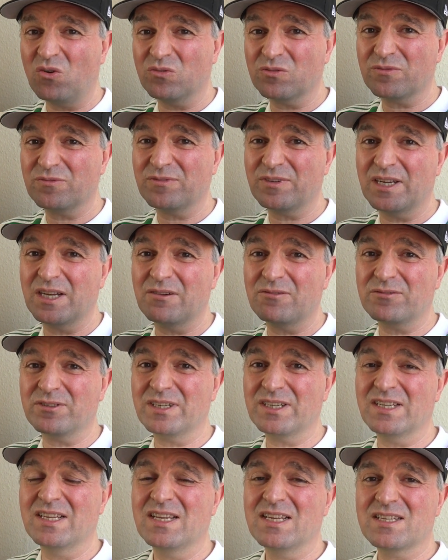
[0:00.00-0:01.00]
old
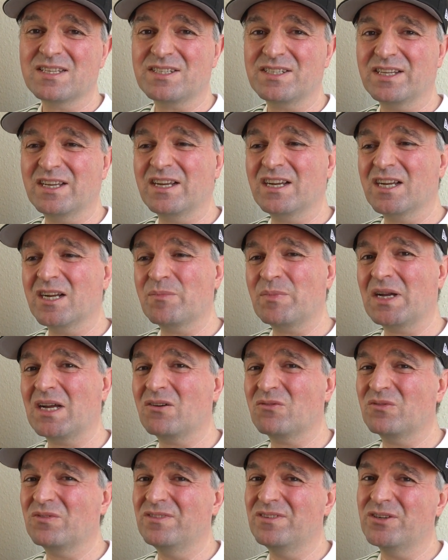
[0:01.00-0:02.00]
favourite, singing
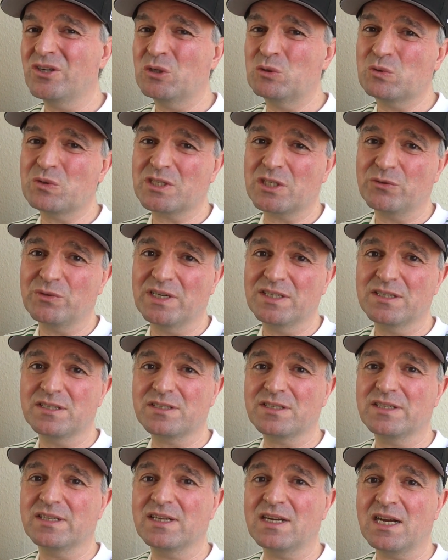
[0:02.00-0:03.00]
about no surrender
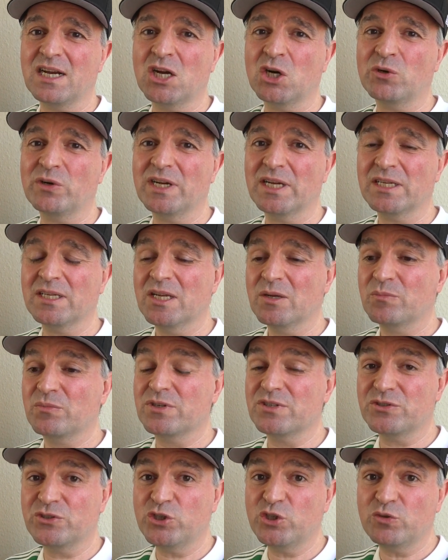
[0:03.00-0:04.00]
to the IRA,
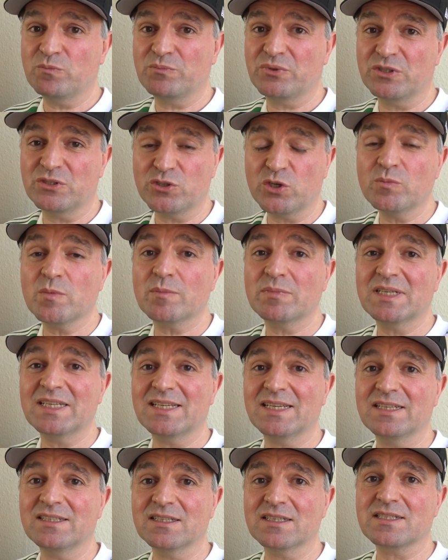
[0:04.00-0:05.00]

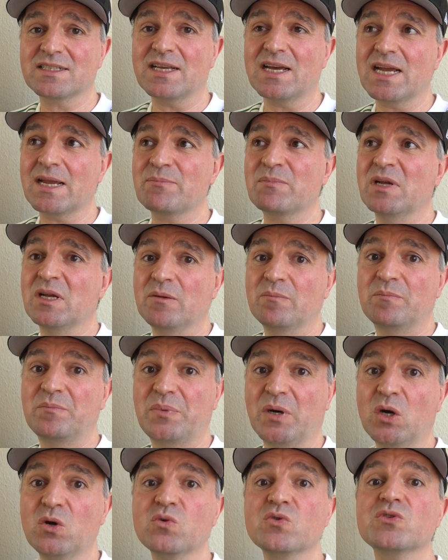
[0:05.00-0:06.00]
presumably in a time
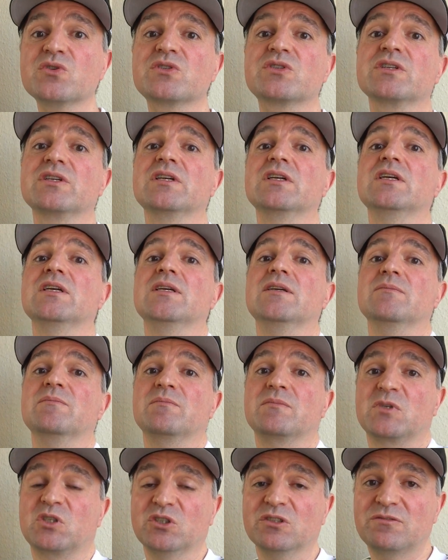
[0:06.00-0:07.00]
post
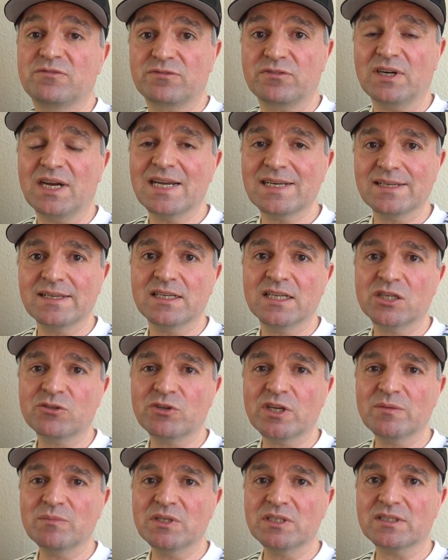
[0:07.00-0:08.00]
Good Friday
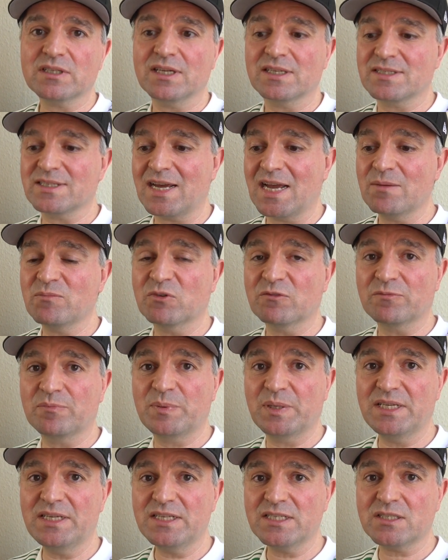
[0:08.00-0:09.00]
Agreement, a time
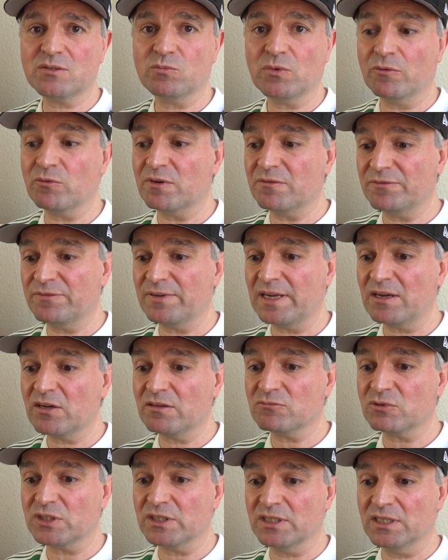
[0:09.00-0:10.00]
of peace where we'd
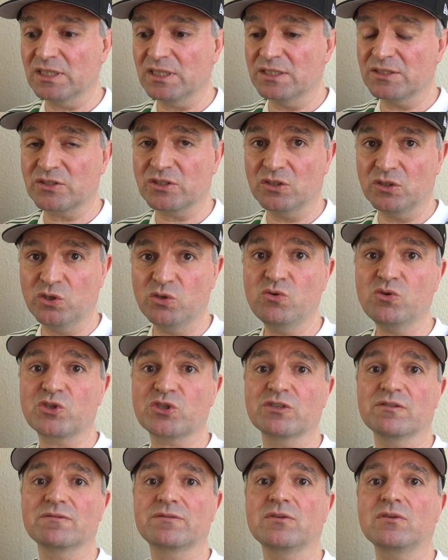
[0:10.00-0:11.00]
found a
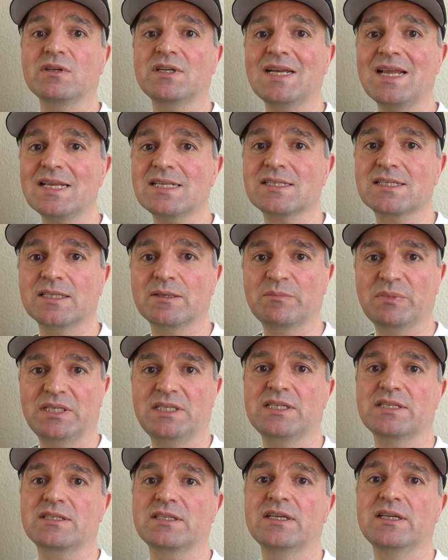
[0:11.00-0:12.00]
solution for lasting
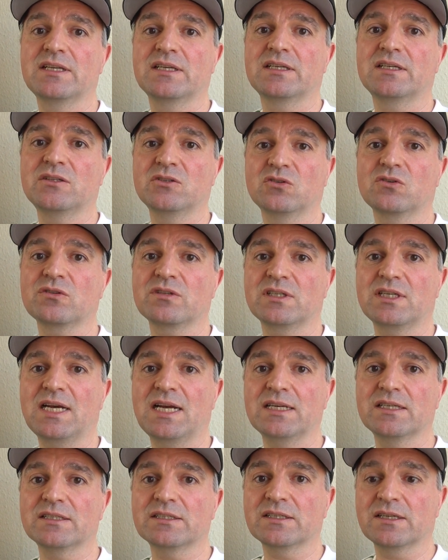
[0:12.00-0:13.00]
peace in Northern
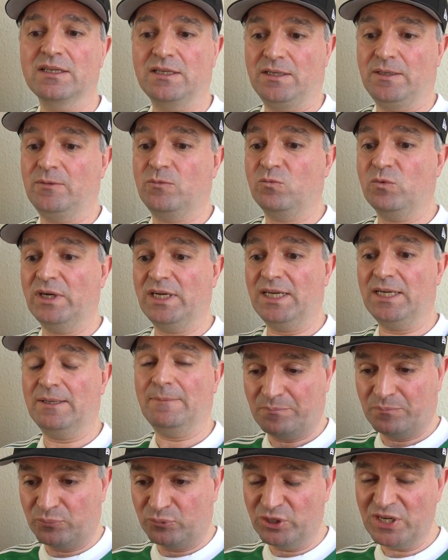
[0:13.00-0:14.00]
Ireland,
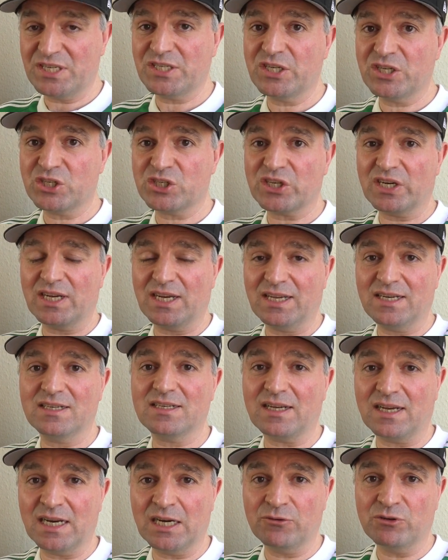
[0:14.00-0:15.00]
where British
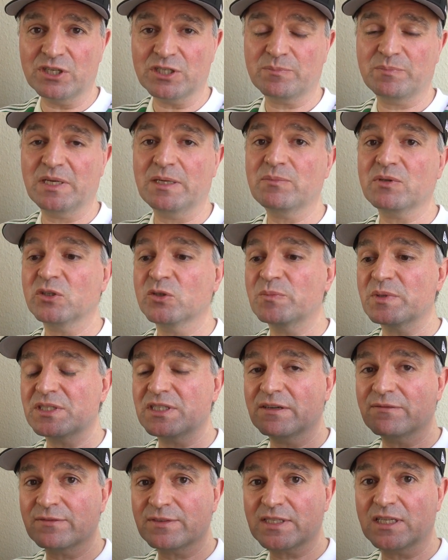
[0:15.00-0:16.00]
and Irish, people who
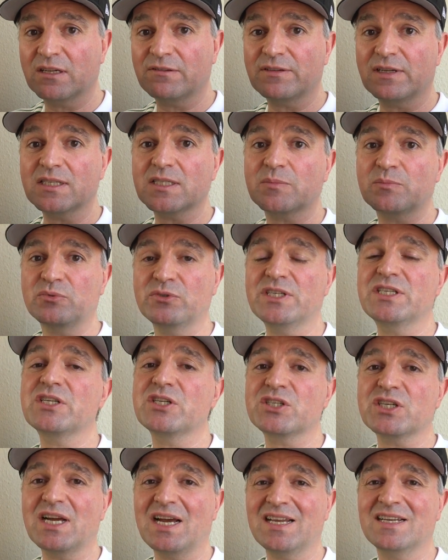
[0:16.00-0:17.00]
perceive themselves as
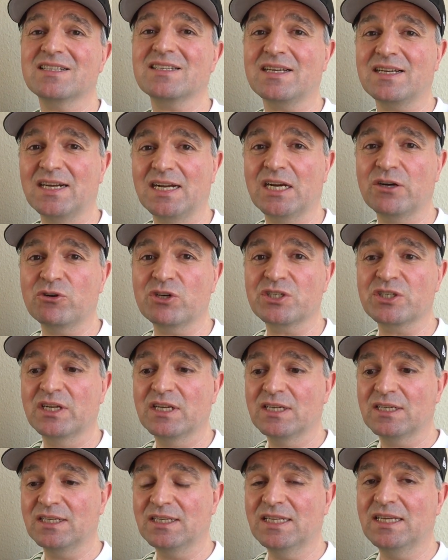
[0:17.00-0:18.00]
British and Irish,
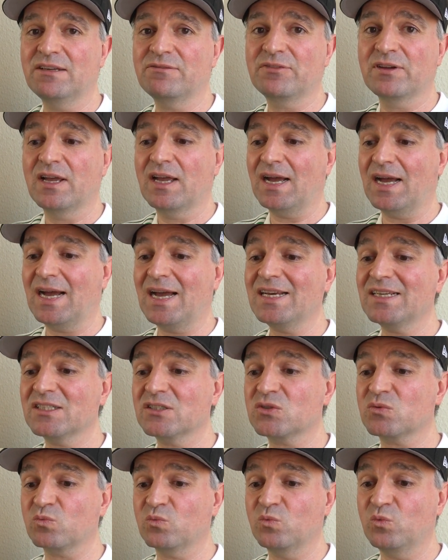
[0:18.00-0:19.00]
live
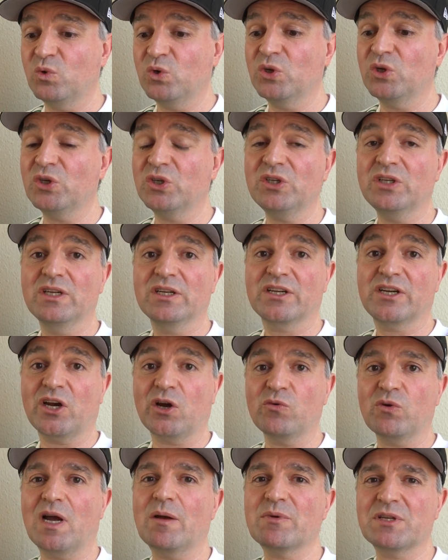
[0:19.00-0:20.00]
and were
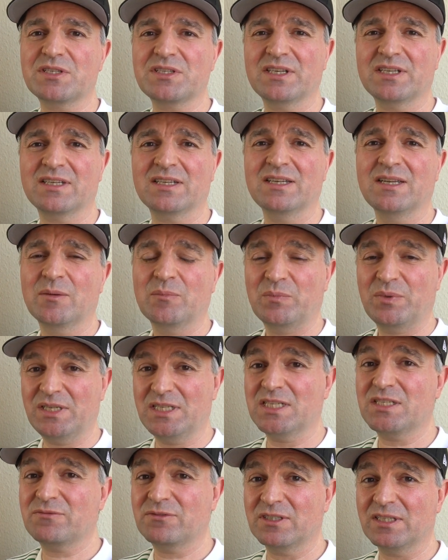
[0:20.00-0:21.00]
cohabiting
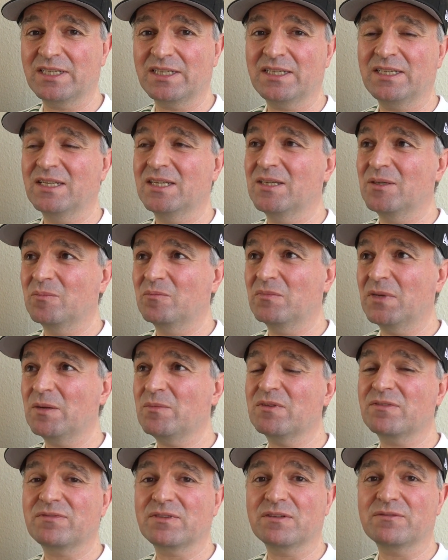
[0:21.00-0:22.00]
peacefully,
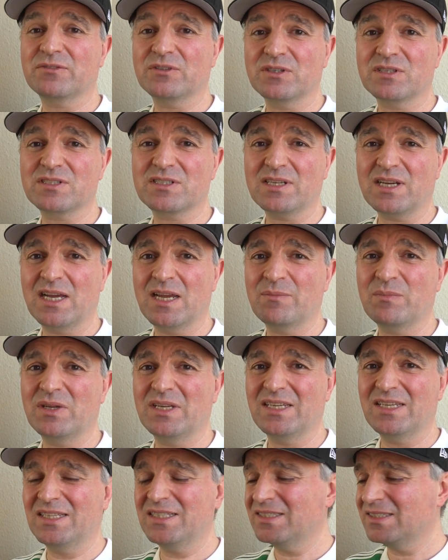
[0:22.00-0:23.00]
maybe for the first time
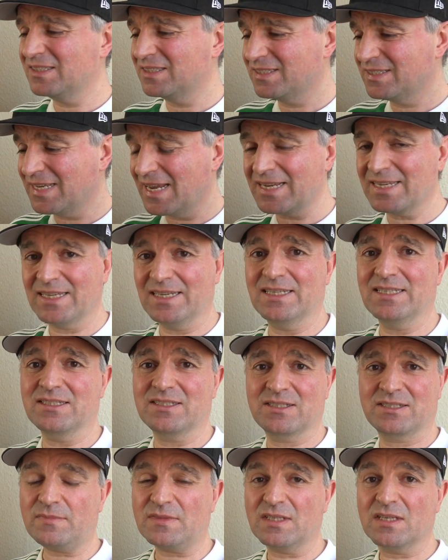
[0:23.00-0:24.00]
in
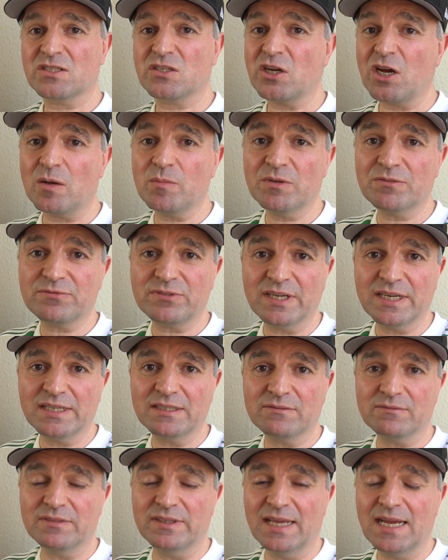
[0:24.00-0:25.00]
decades. So I'm
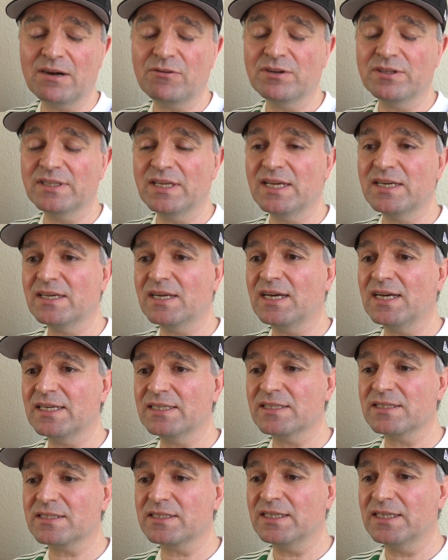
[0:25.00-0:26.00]
afraid there and then
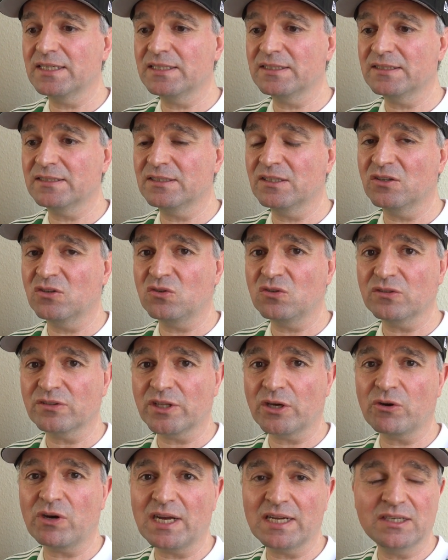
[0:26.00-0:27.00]
I decided that
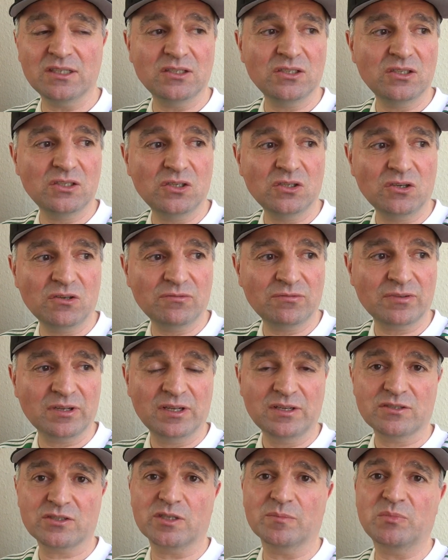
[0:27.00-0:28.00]
although I love
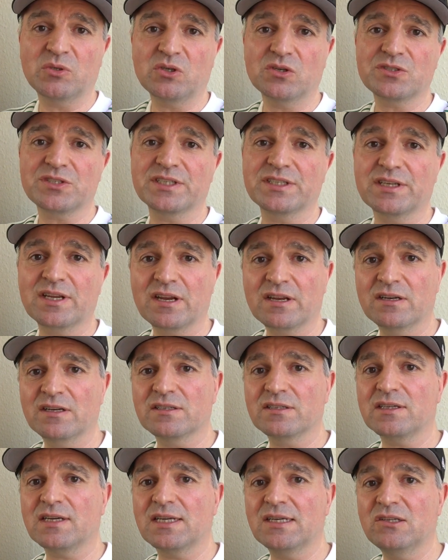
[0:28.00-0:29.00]
supporting
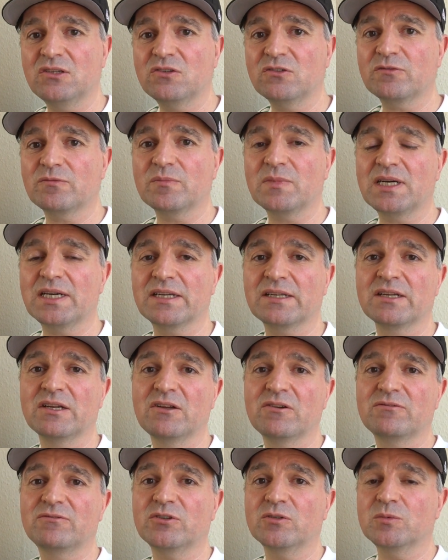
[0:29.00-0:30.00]
England, I love my
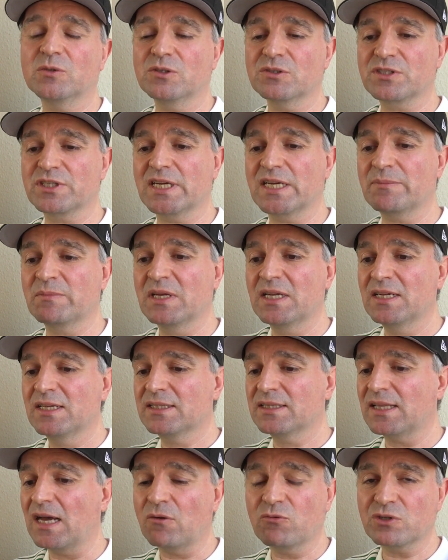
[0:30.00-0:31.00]
football team,
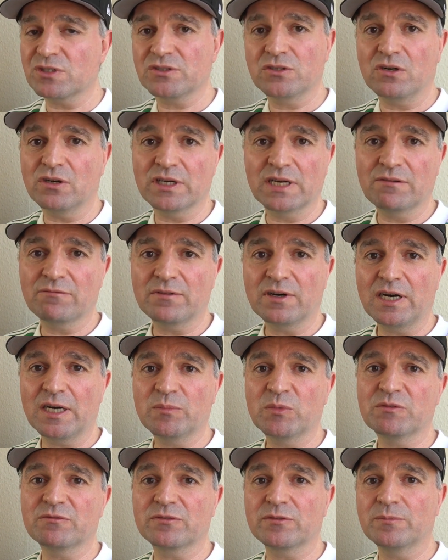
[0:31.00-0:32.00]
that was not an
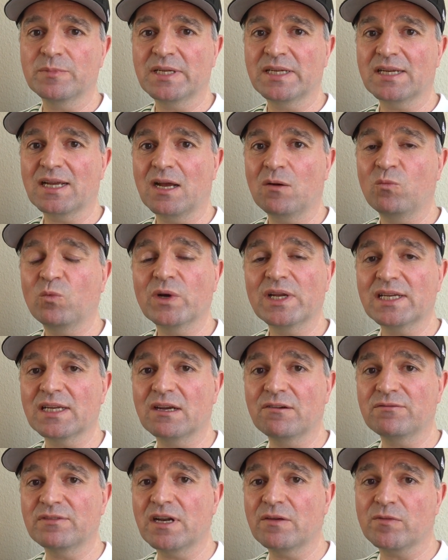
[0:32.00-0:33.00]
environment for me, and we
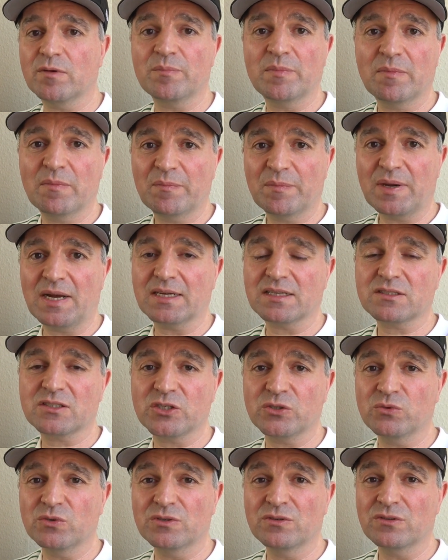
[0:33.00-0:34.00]
have never been back
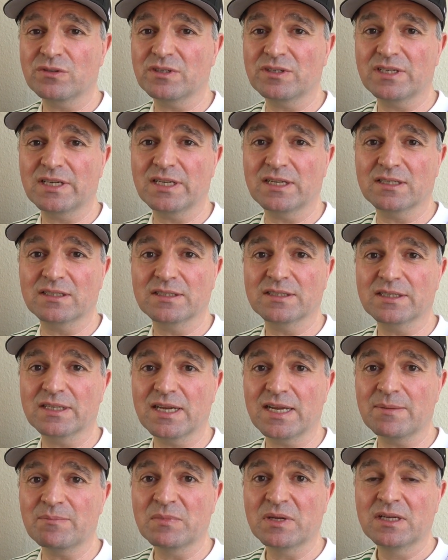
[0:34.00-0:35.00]
to another England
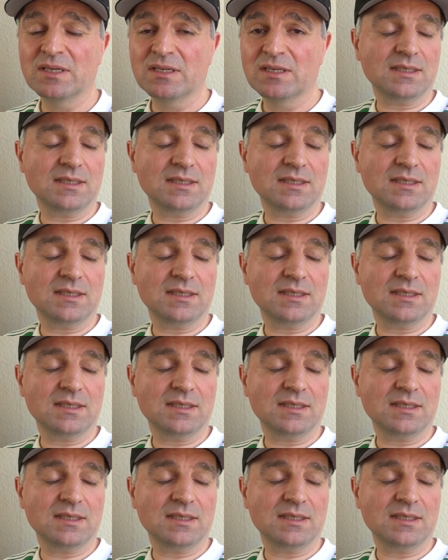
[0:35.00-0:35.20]
game.